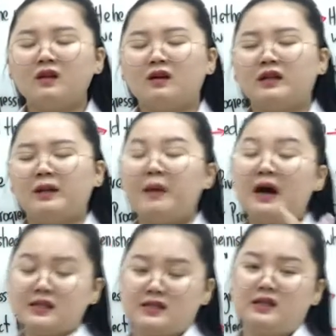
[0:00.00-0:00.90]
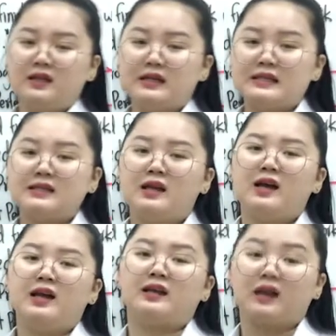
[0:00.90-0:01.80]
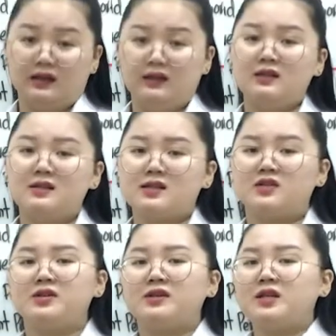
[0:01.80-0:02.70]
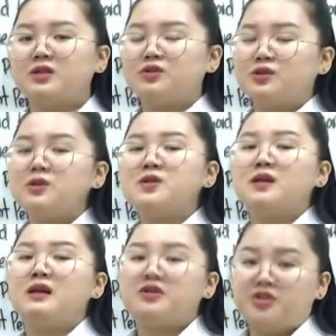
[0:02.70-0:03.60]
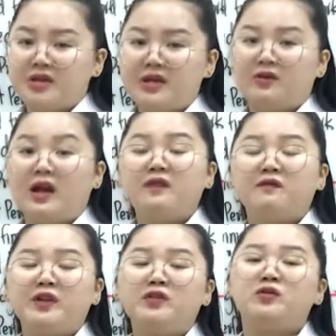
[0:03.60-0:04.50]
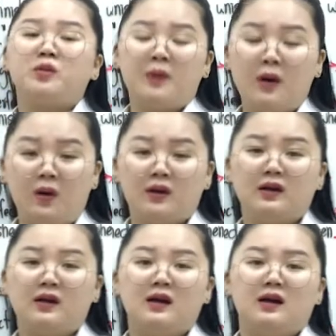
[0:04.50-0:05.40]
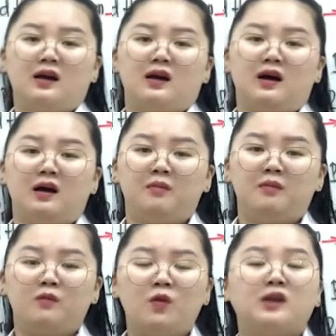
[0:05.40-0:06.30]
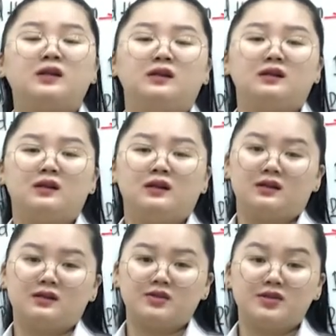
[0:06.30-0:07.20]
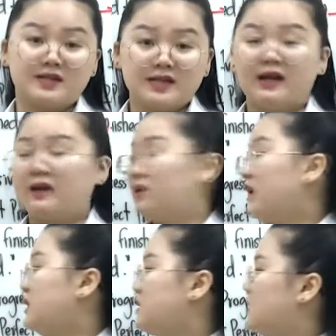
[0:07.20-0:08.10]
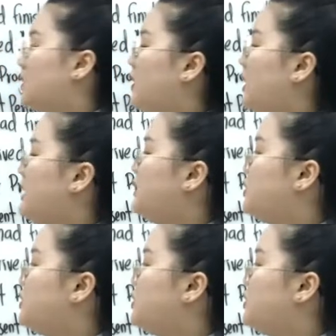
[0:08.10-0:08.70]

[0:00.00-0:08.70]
that person is a girl, so you need to use she, right? When you report what she said, all right? So here